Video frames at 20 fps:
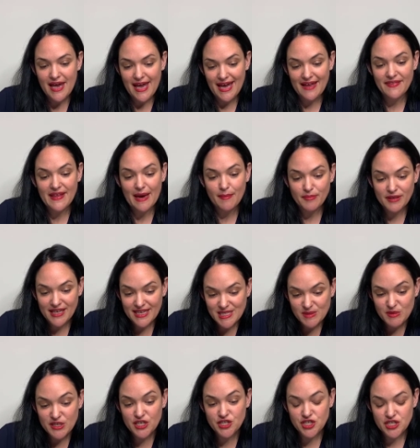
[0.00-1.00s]
and that
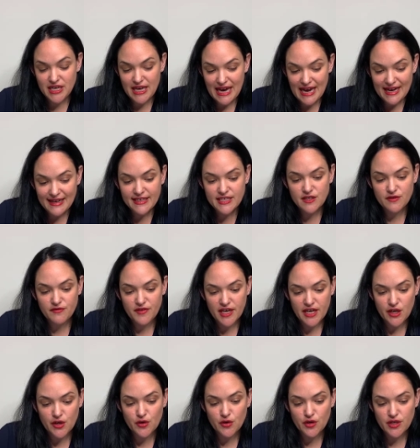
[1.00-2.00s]
plasminogen
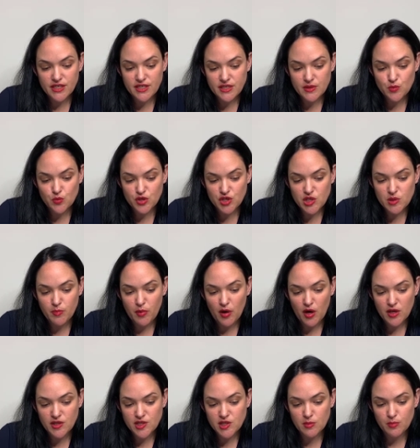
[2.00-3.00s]
activator is
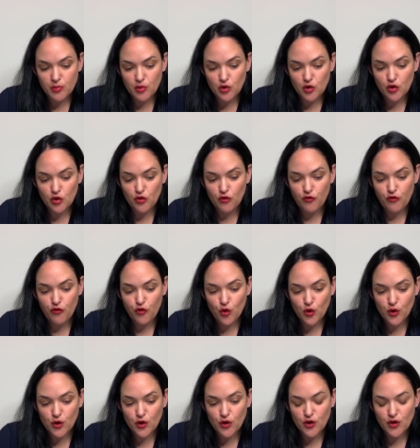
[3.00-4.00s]
responsible
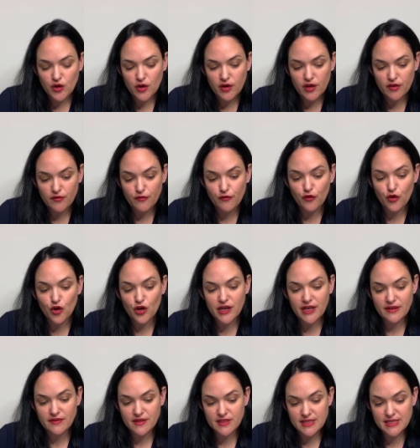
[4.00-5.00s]
for
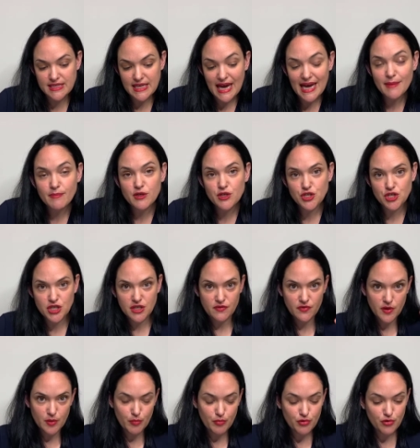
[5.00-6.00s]
converting the zymogen,
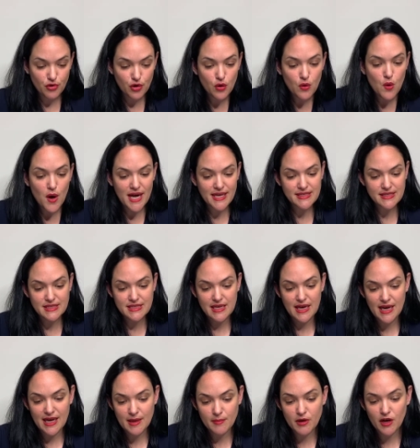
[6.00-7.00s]
the
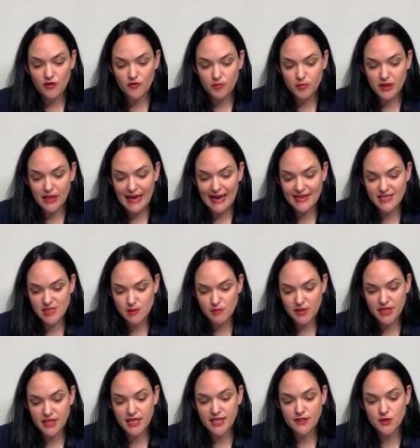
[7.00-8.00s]
proenzyme of
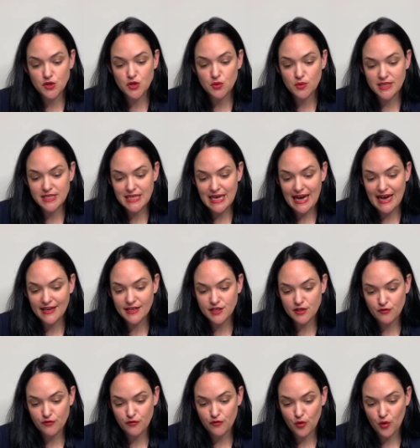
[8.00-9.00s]
plasmin, into its
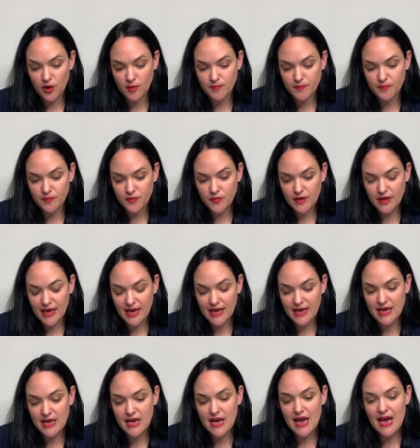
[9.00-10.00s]
active form.
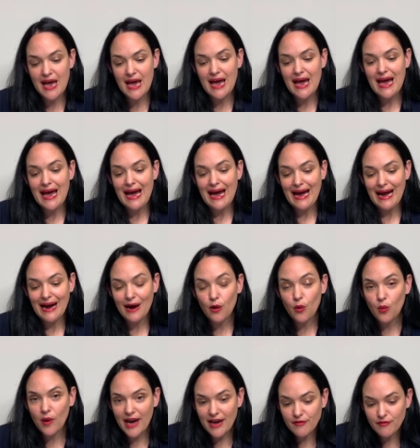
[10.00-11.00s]
Okay,
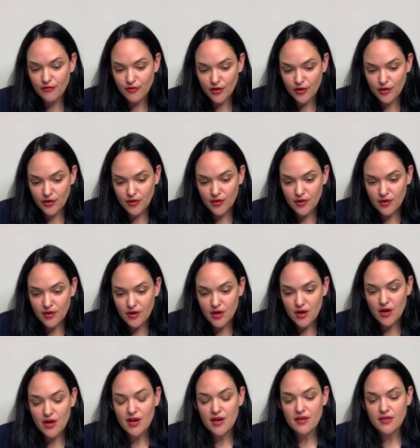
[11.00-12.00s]
however,
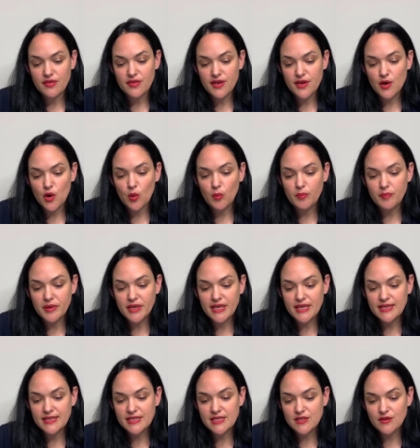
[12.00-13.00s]
the
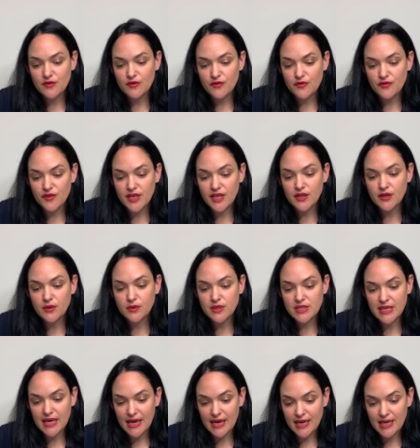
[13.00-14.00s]
obese
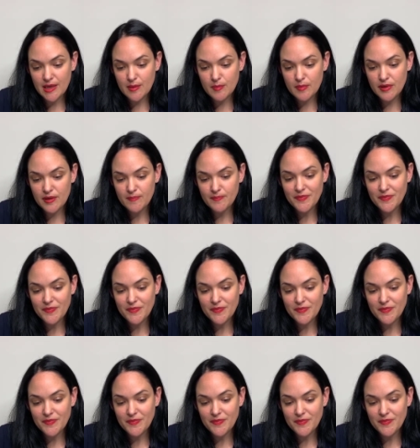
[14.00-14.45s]
phenotype